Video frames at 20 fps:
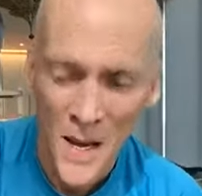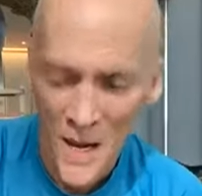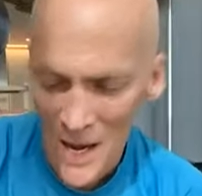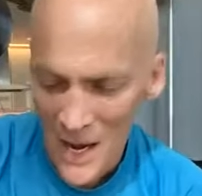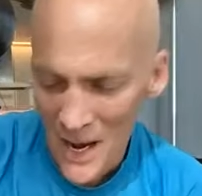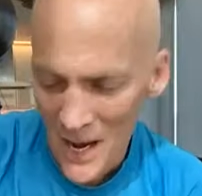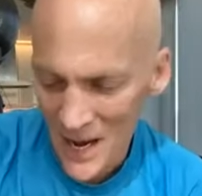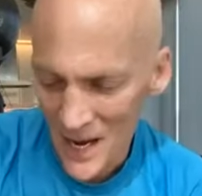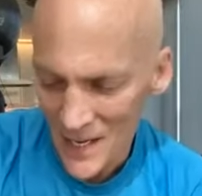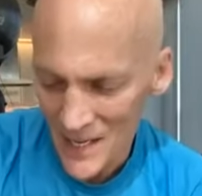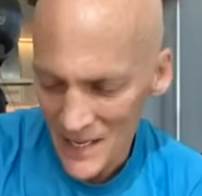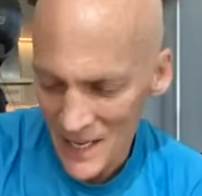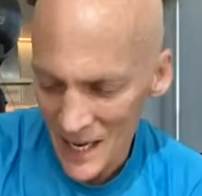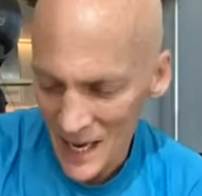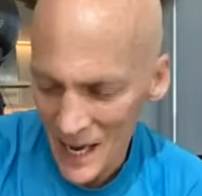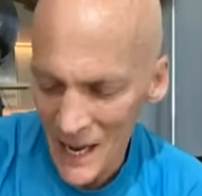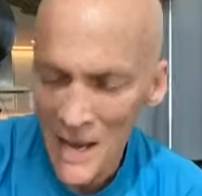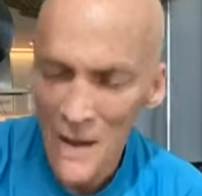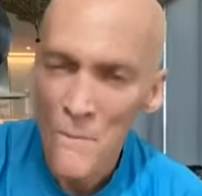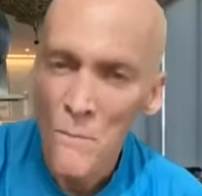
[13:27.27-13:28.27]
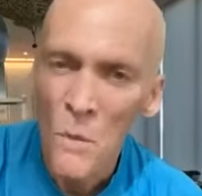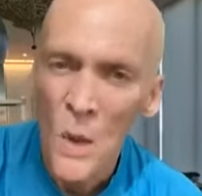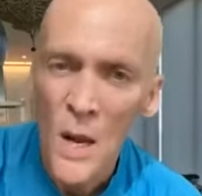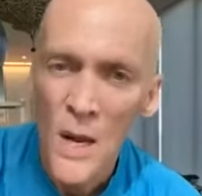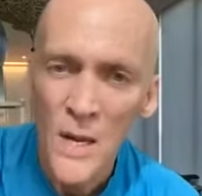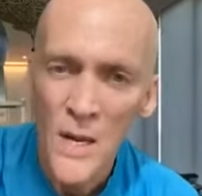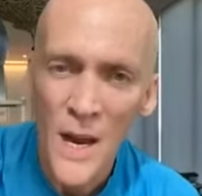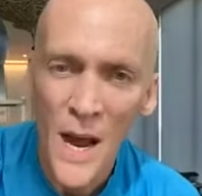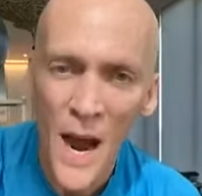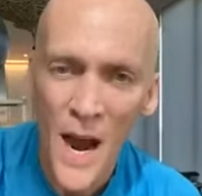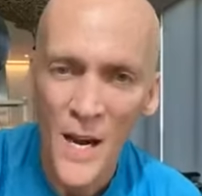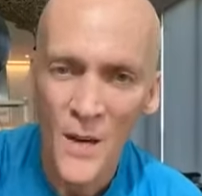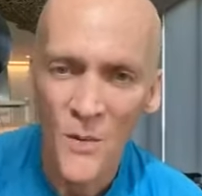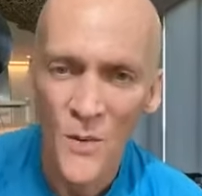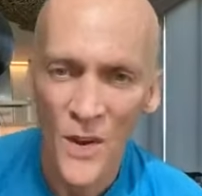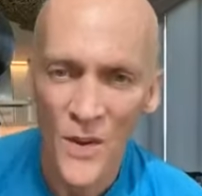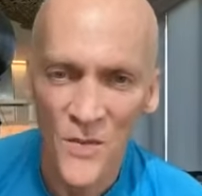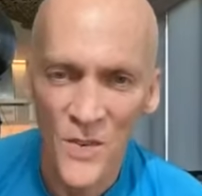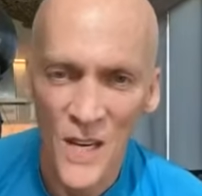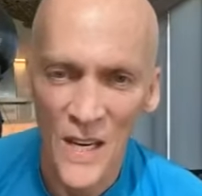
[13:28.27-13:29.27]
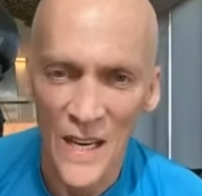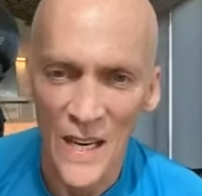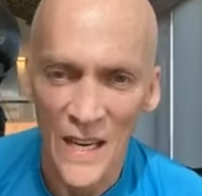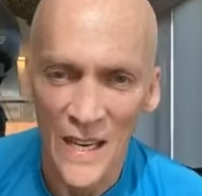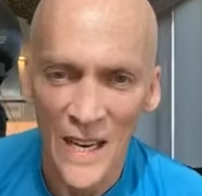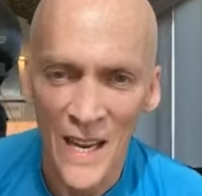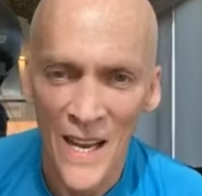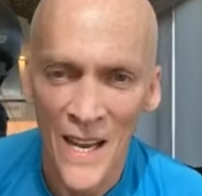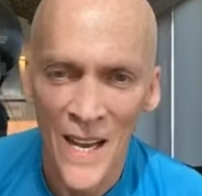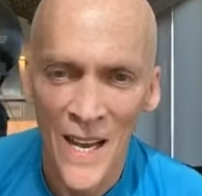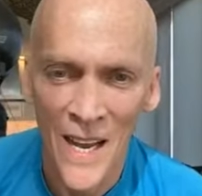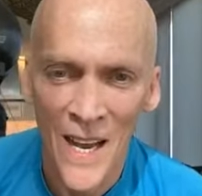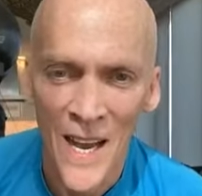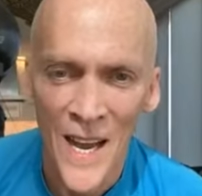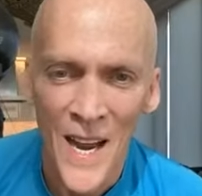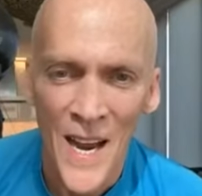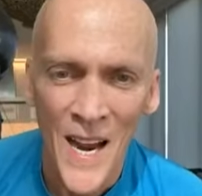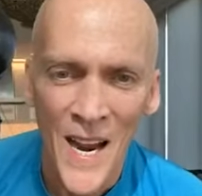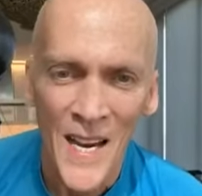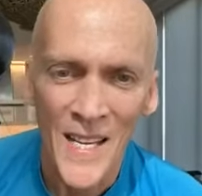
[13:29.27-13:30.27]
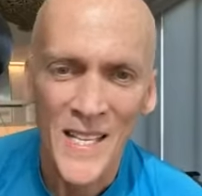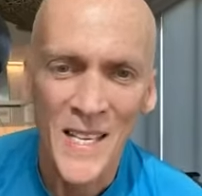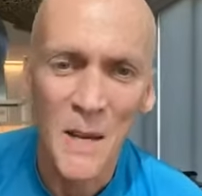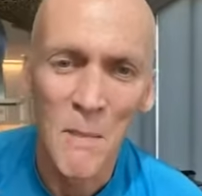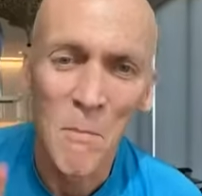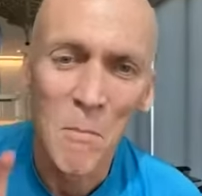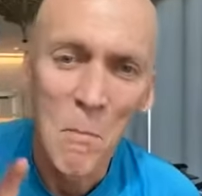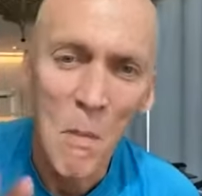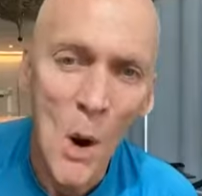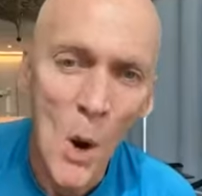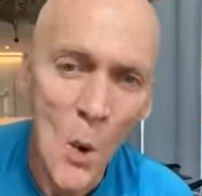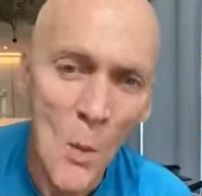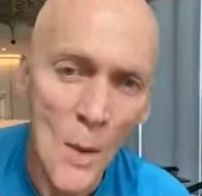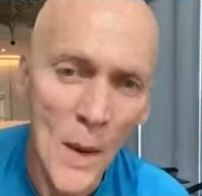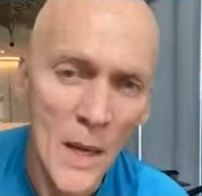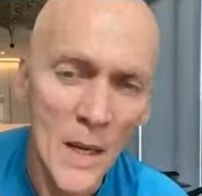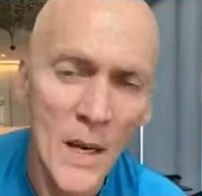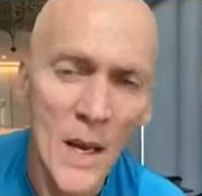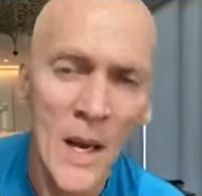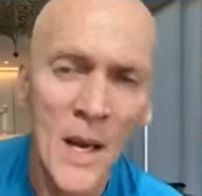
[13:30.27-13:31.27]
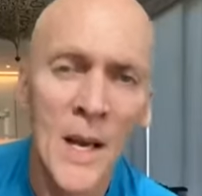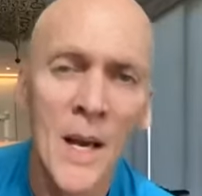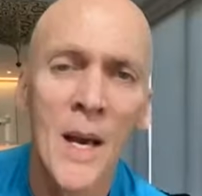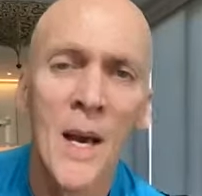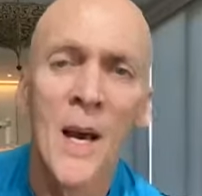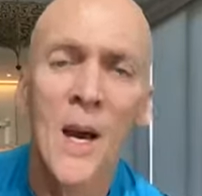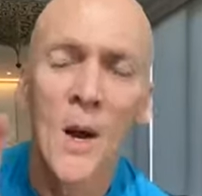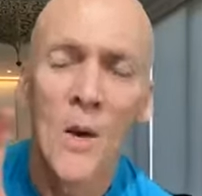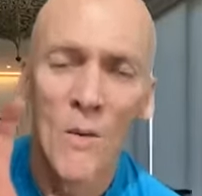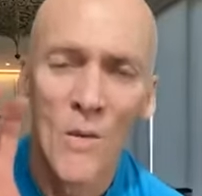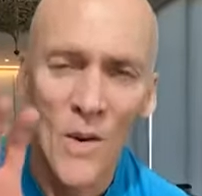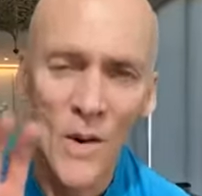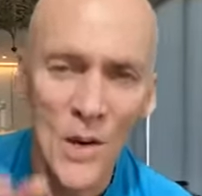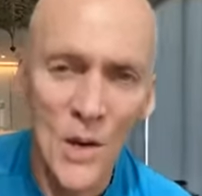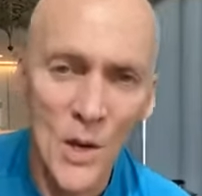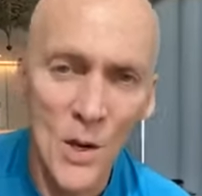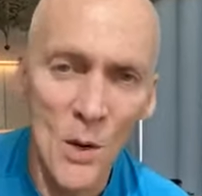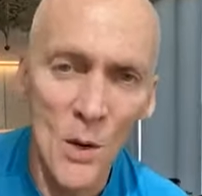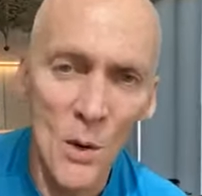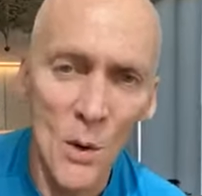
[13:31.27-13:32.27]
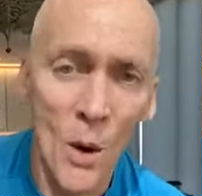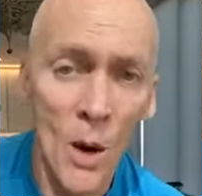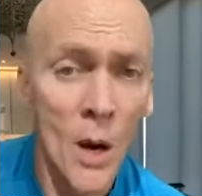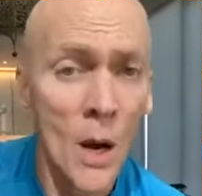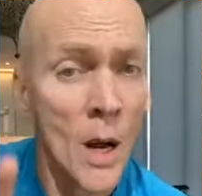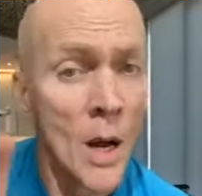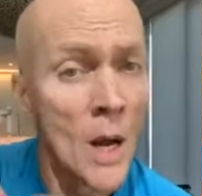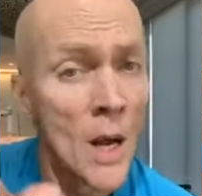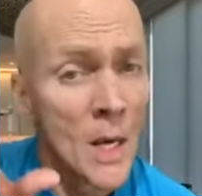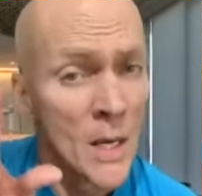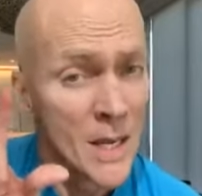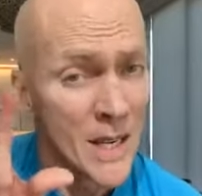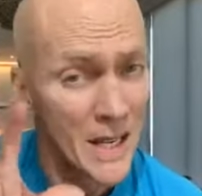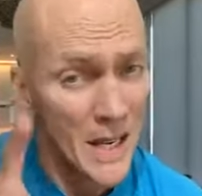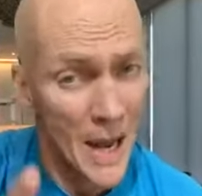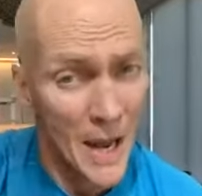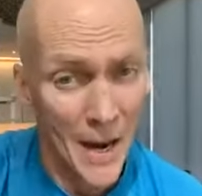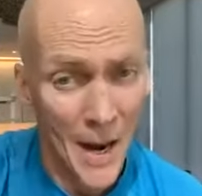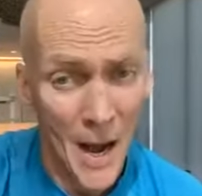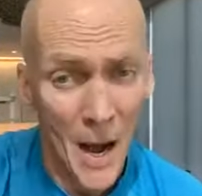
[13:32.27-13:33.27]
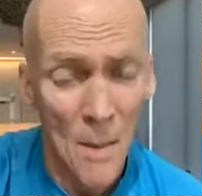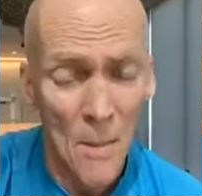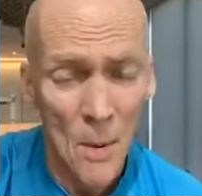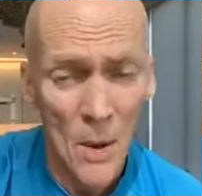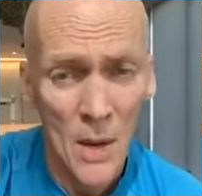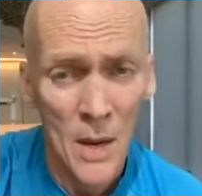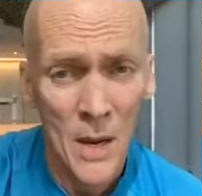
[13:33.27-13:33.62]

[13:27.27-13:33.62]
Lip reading: It's 9:15. It's the moment for you to get up.